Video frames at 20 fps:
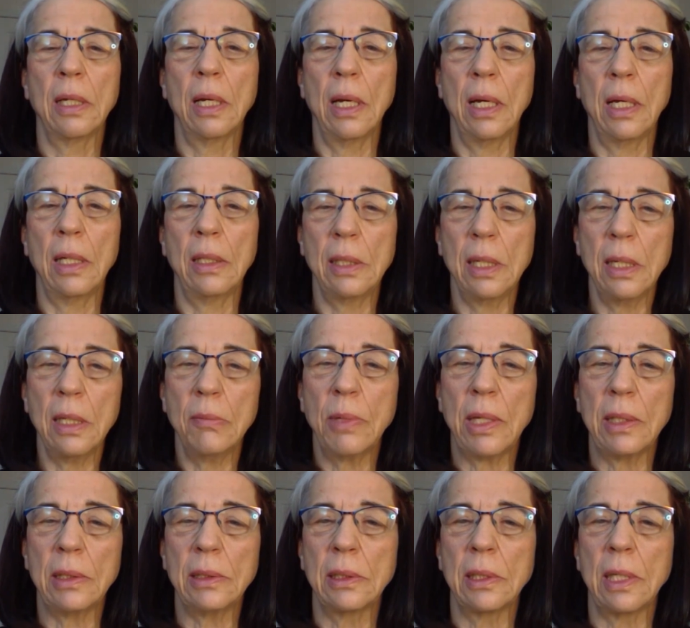I tell
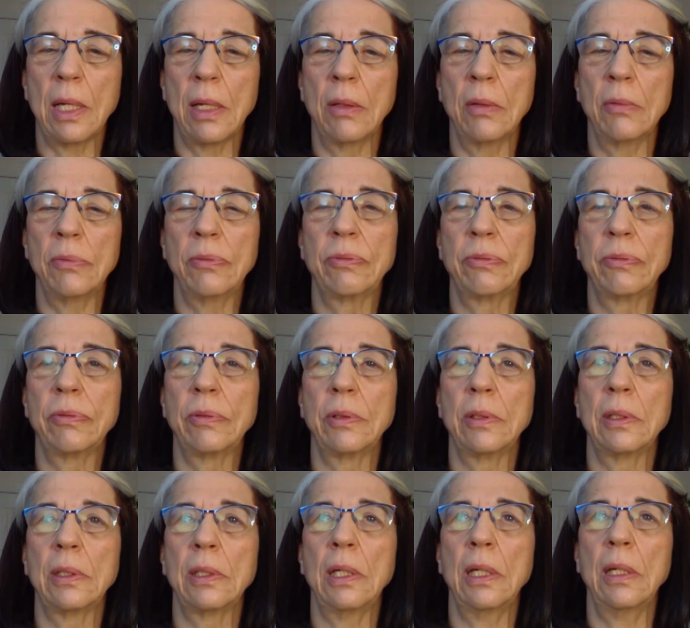myself,
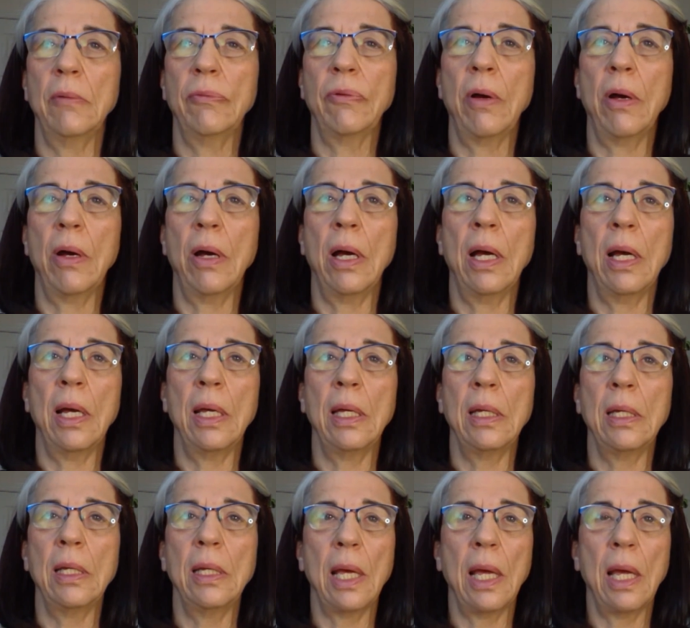if
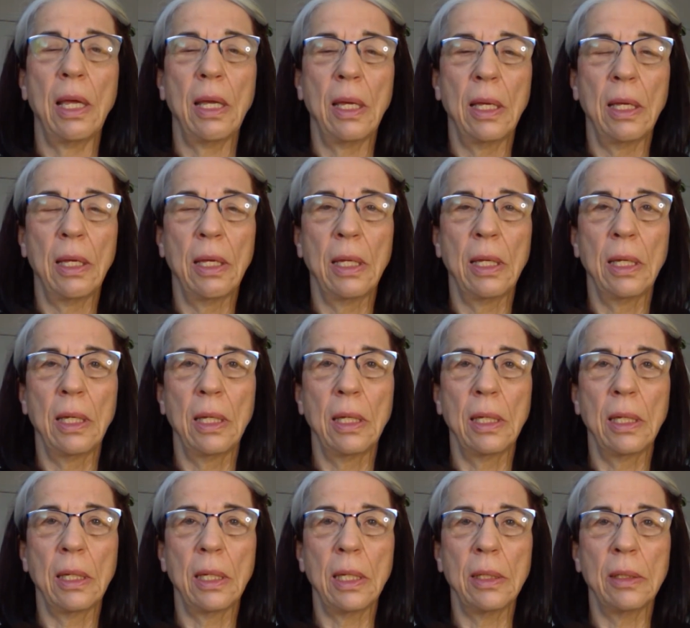I
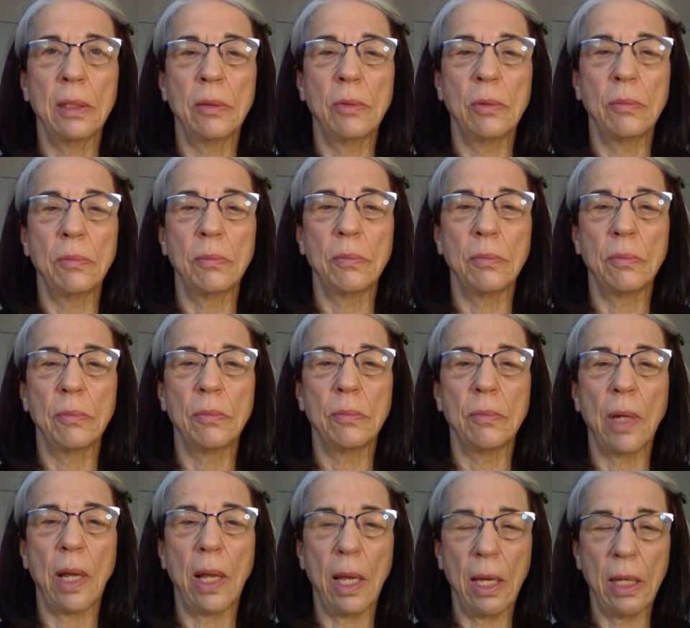can
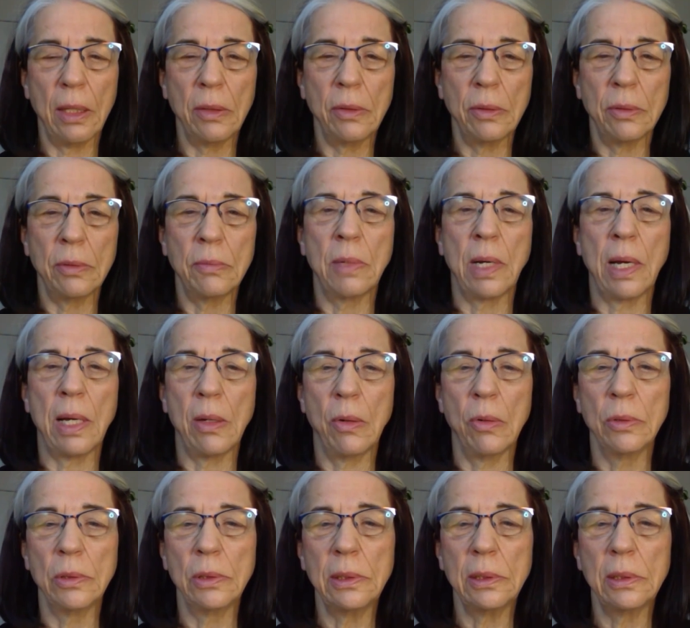handle my
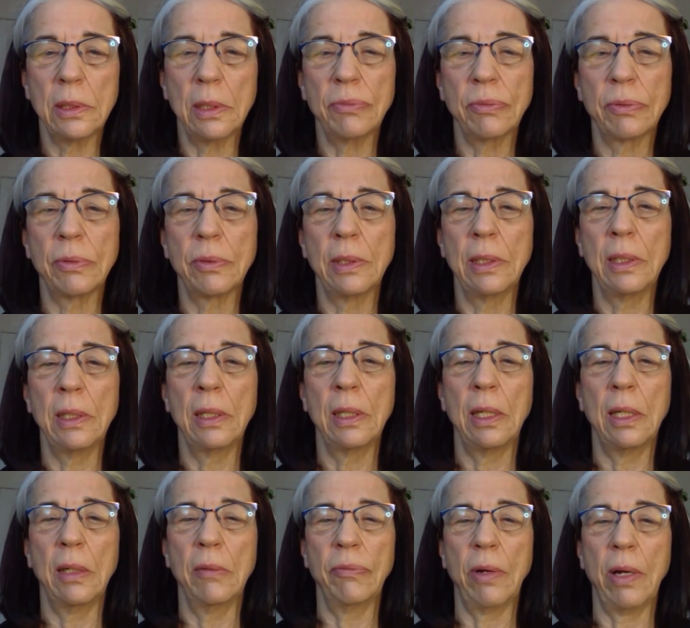own suffering,
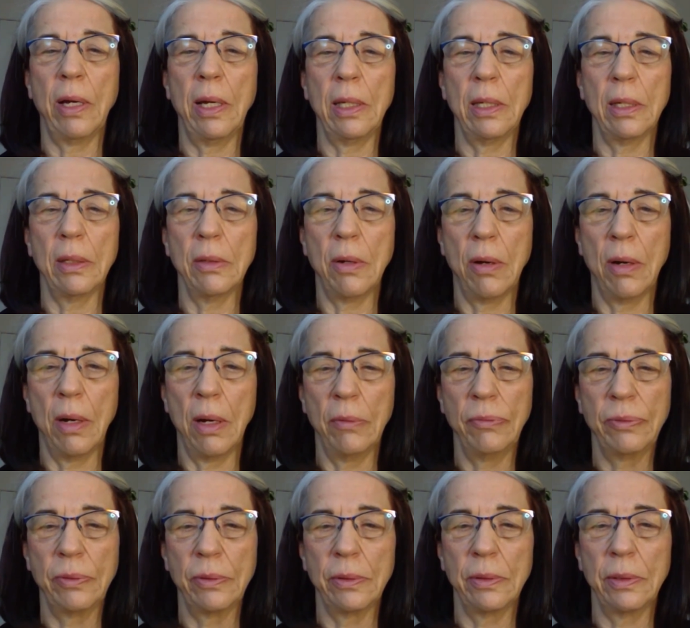if I can
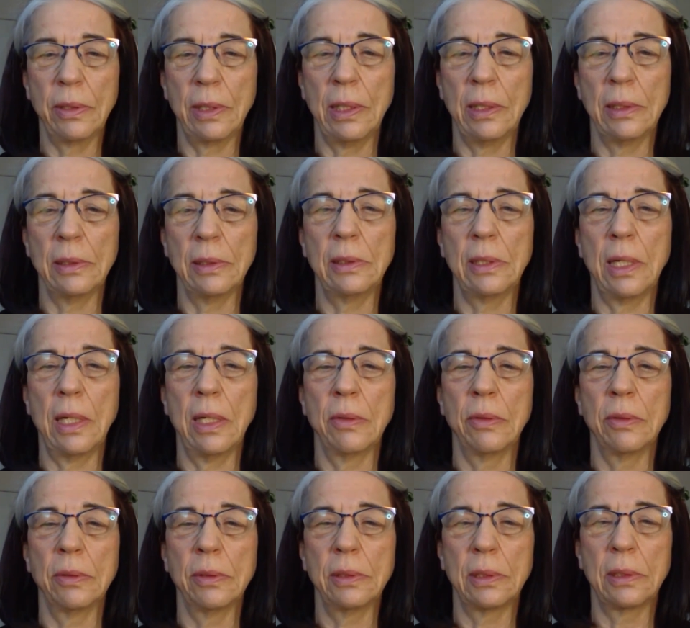offer things to
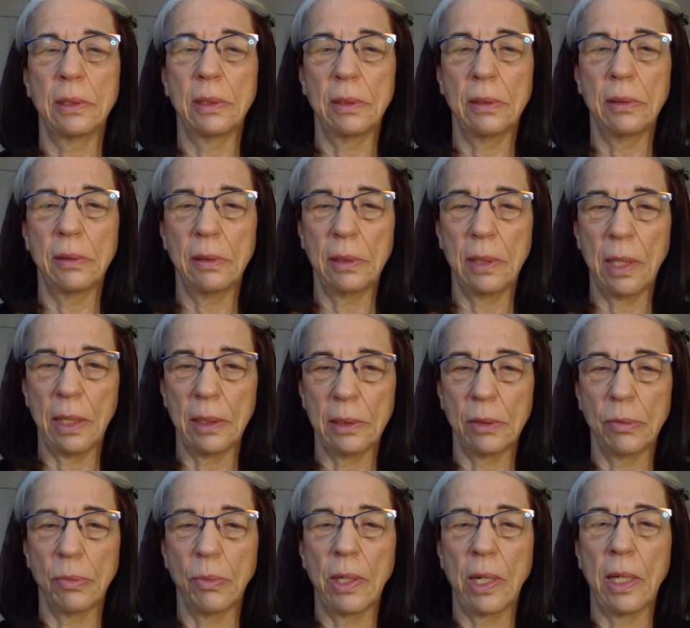others,
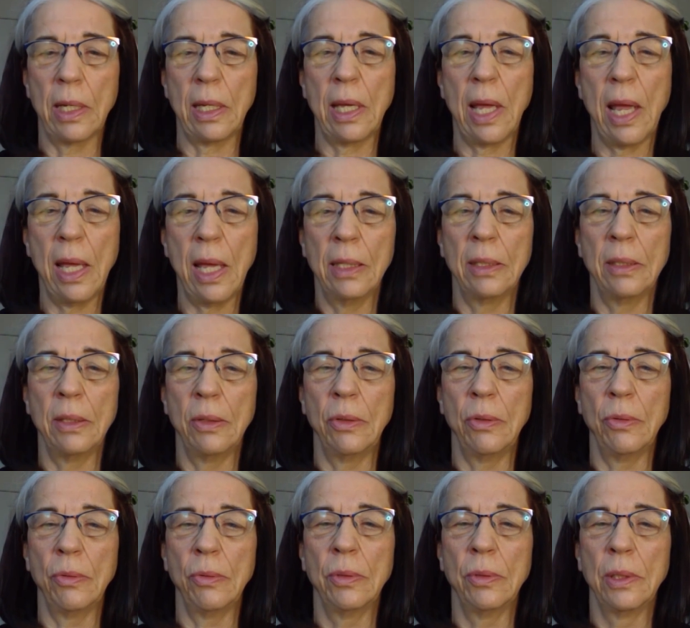that's what I can
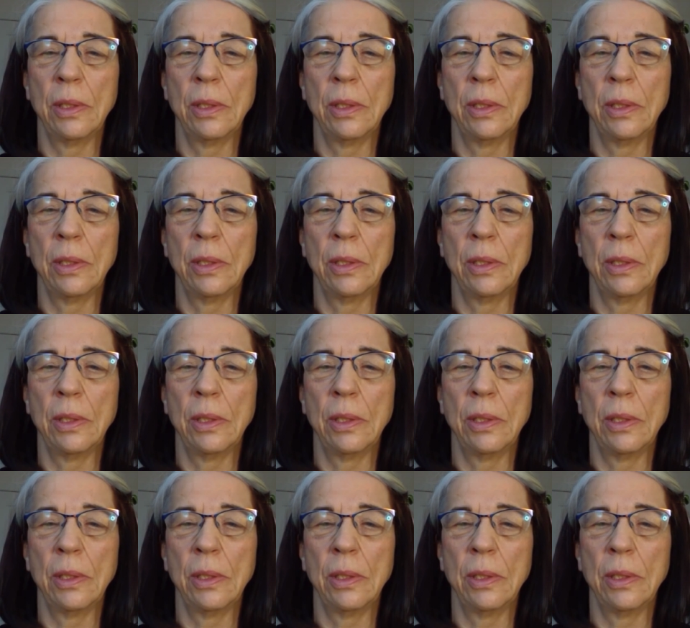do.